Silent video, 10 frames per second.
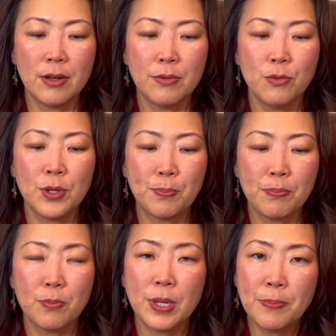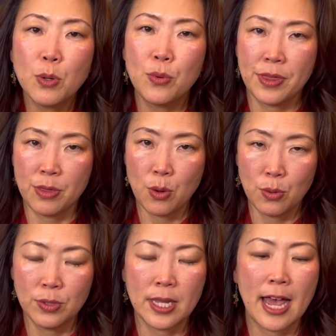with people with
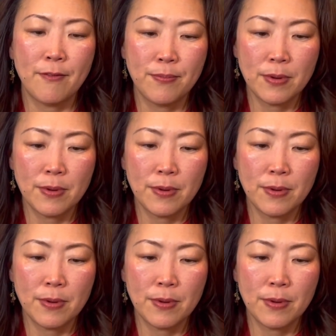those have